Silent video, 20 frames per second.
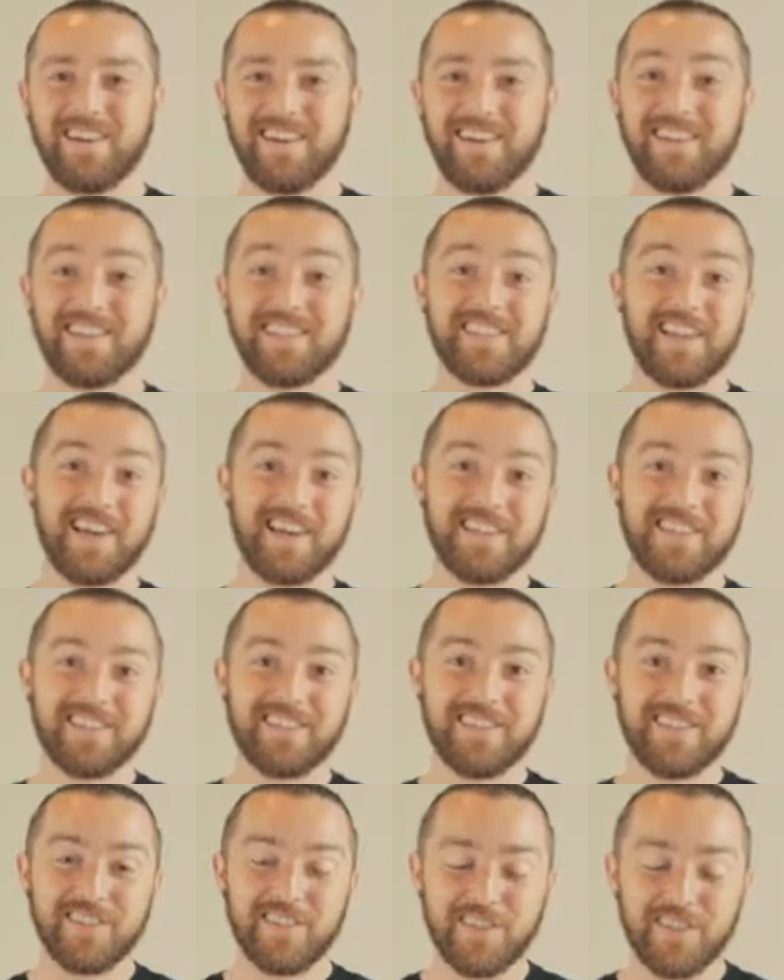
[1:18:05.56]
let's get
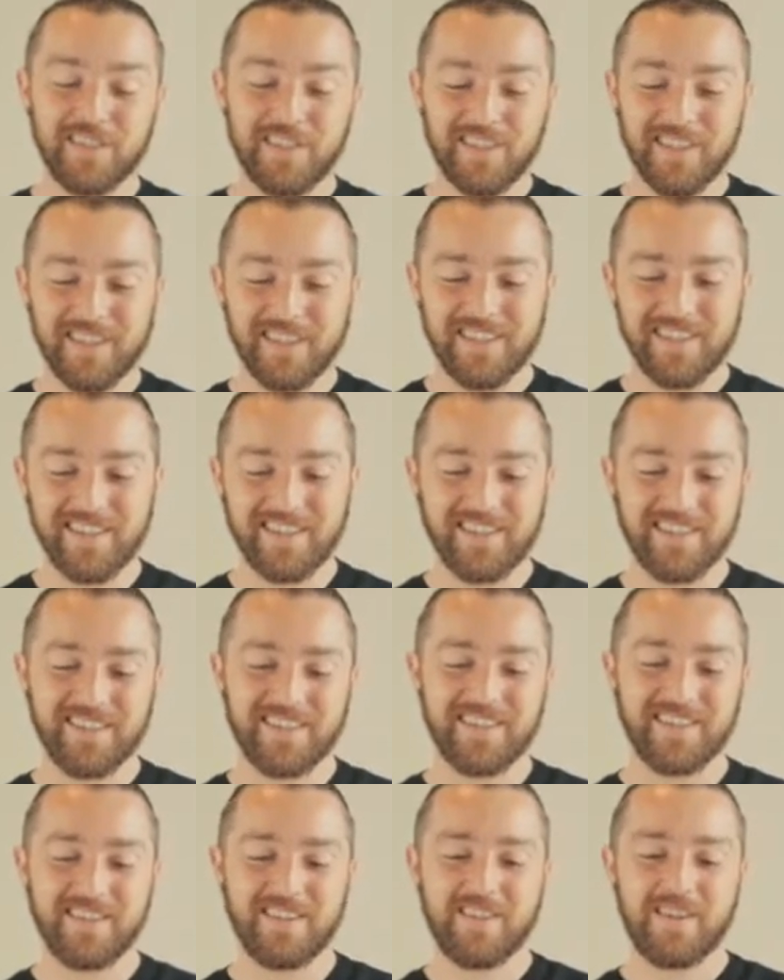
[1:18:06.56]
into the teaching.
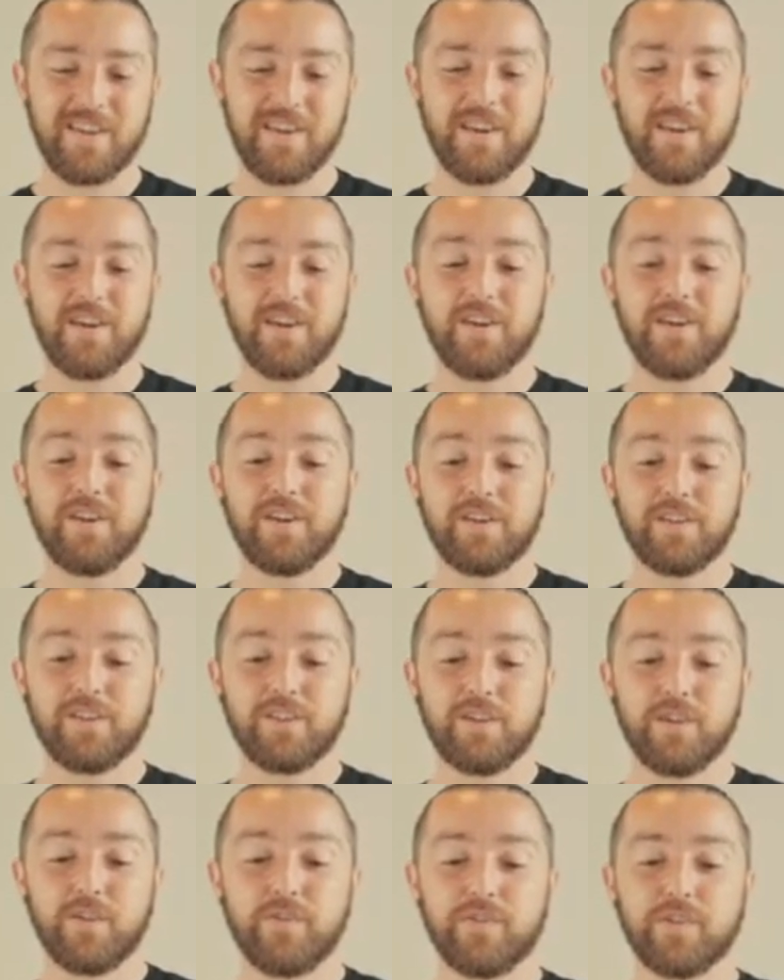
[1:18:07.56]

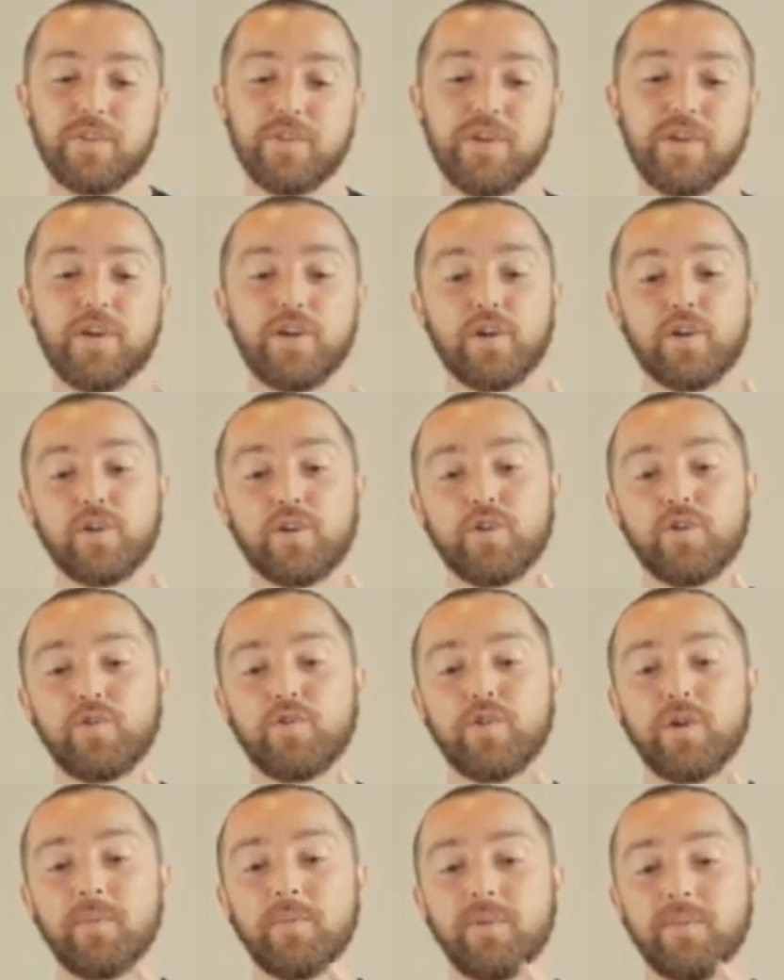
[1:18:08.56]
So for the
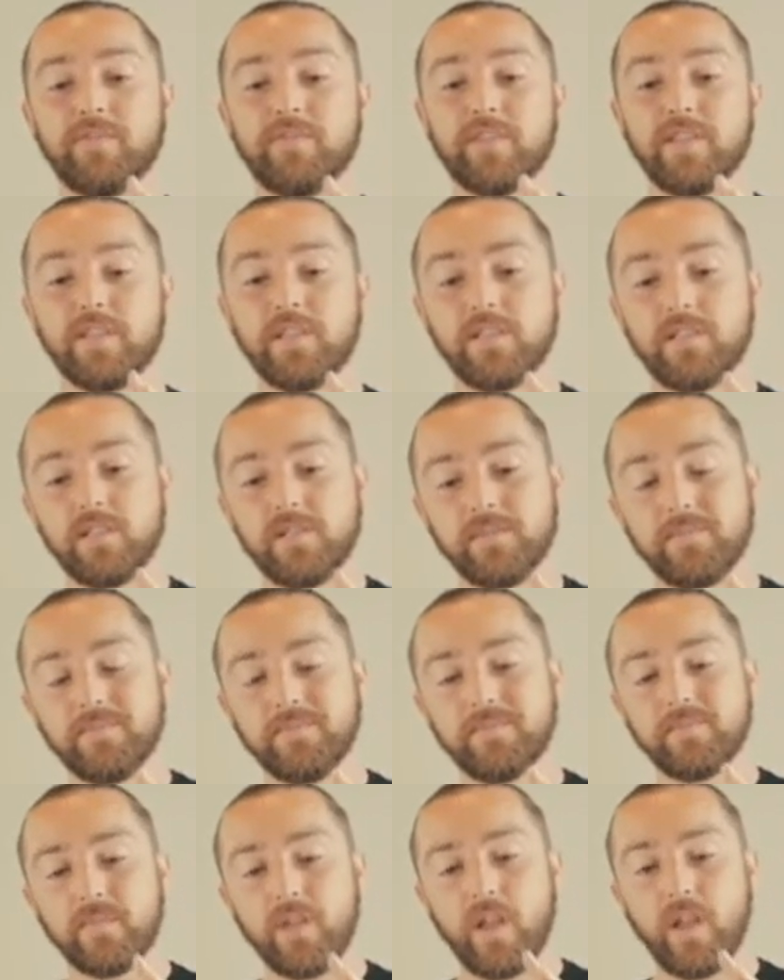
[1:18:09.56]
grip of this,
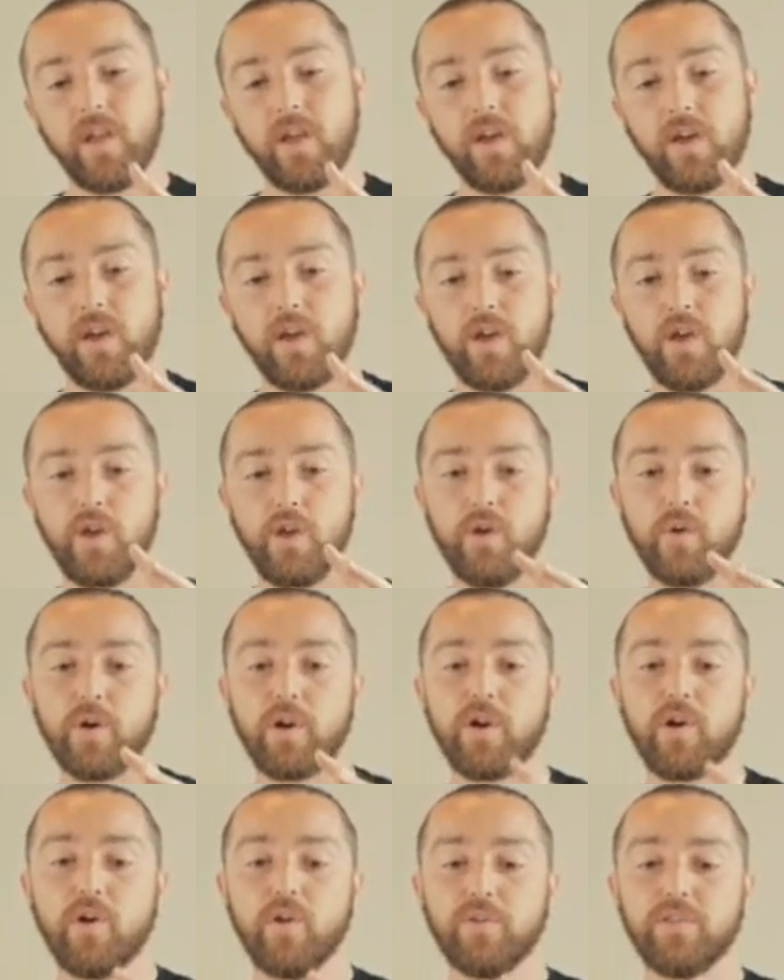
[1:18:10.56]
you're
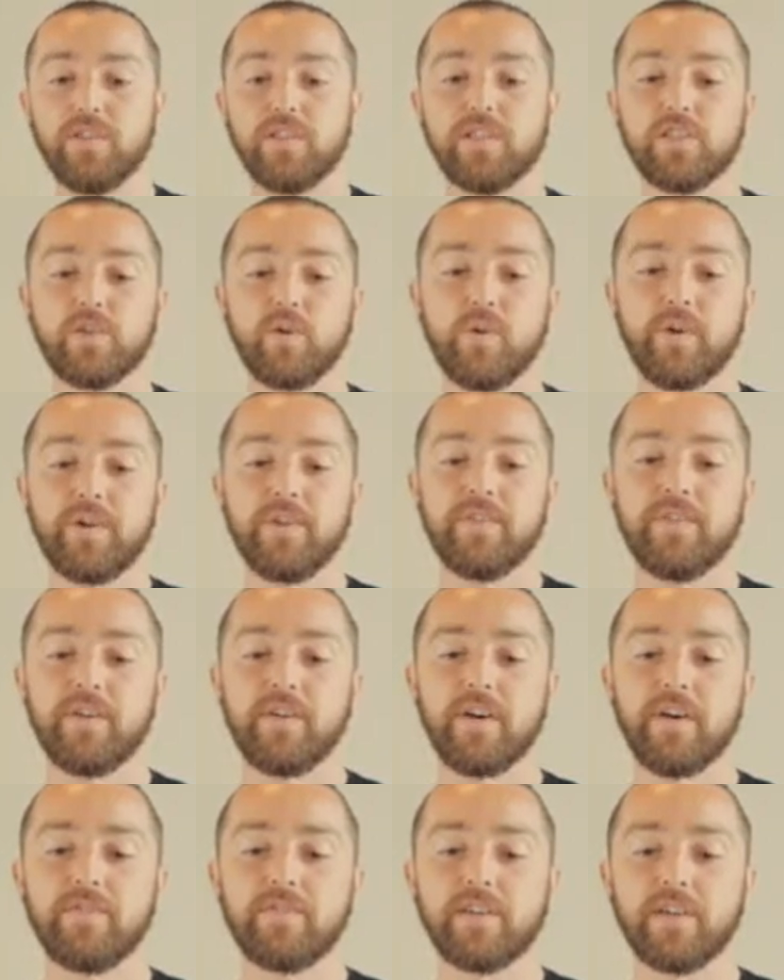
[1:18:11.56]
going to hold this coin in the
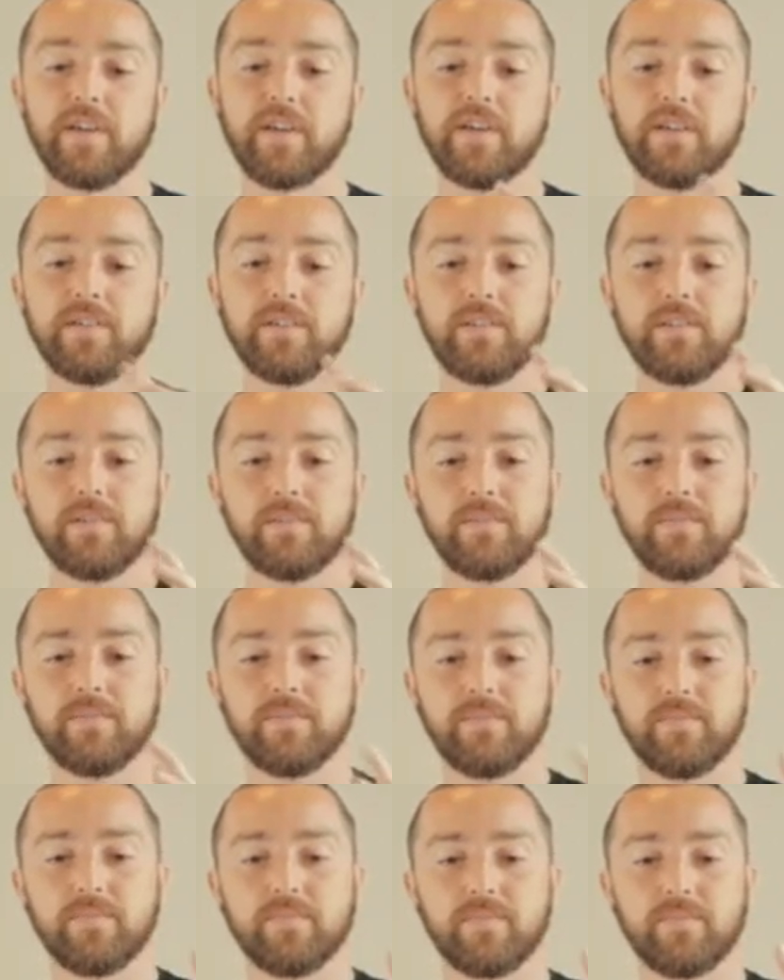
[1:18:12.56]
left hand
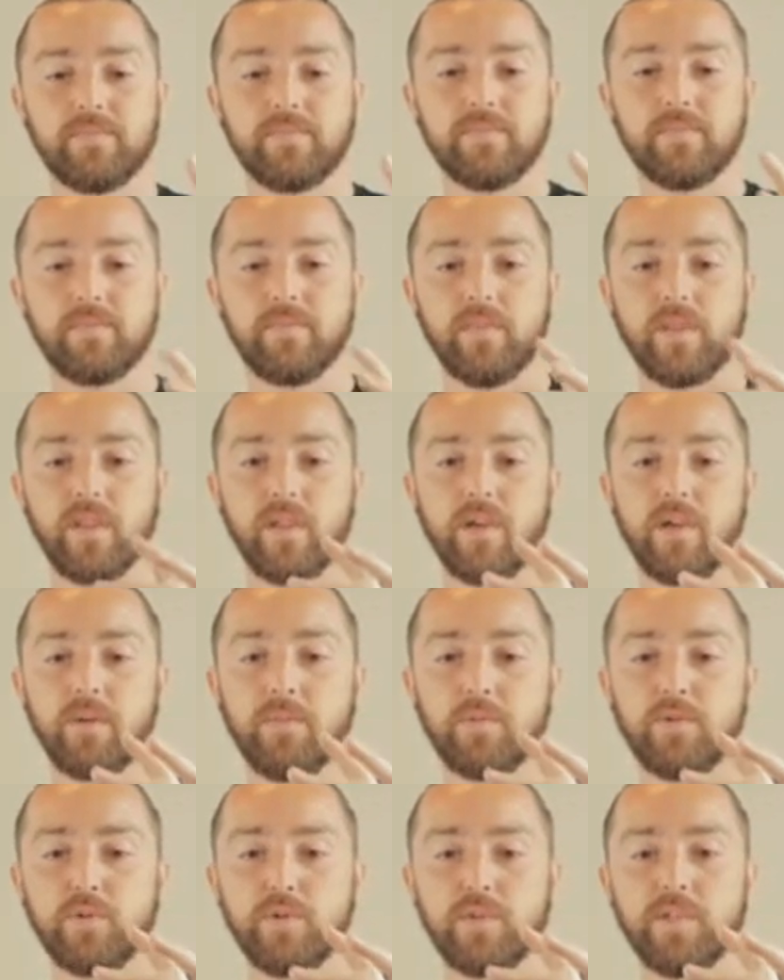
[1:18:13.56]

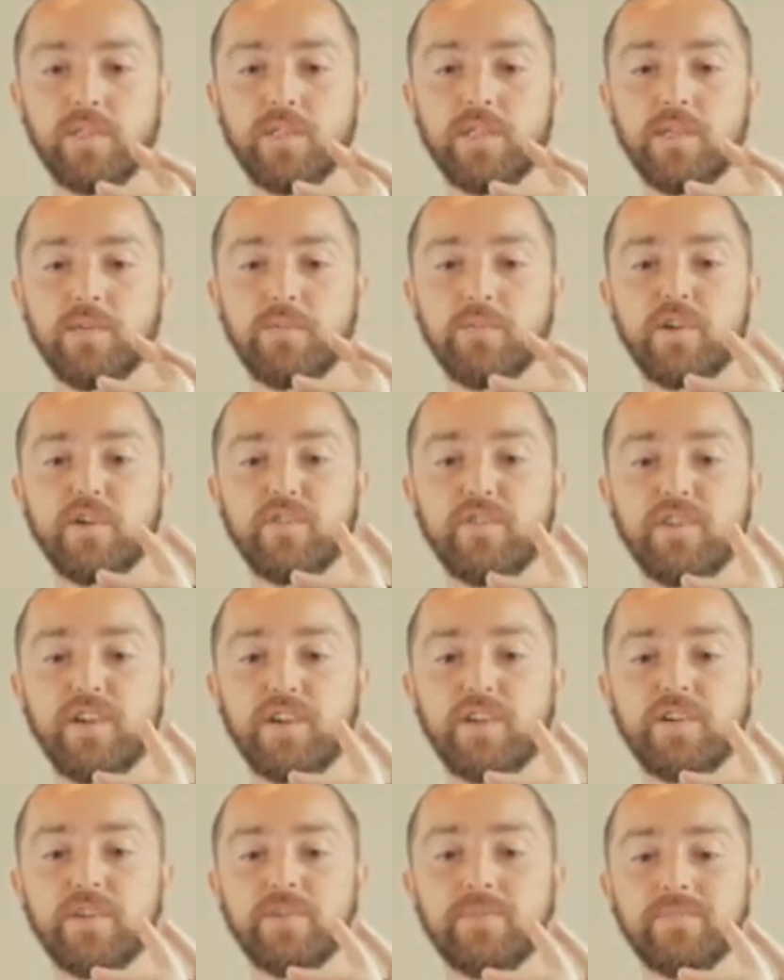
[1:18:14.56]
between the middle
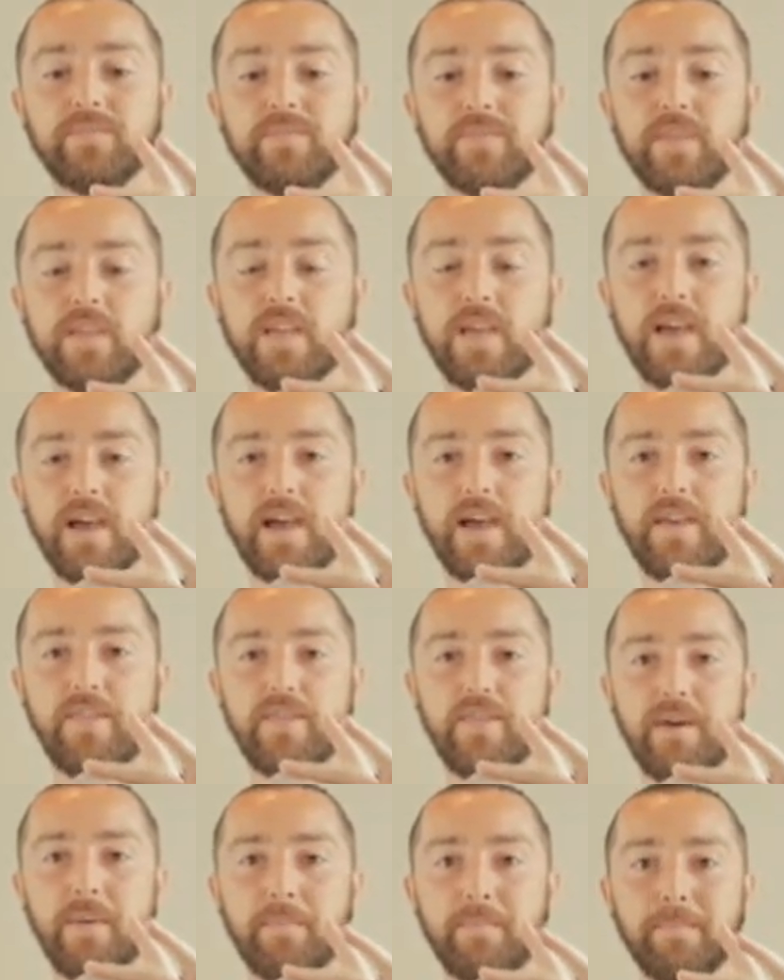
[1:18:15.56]
finger
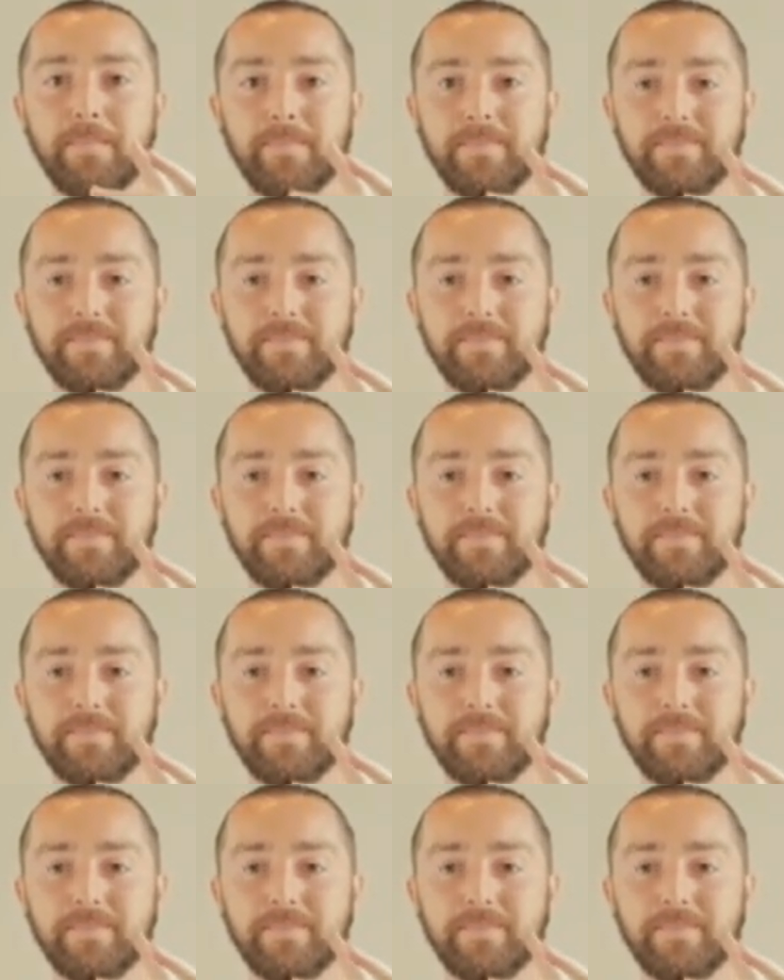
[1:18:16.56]
and thumb.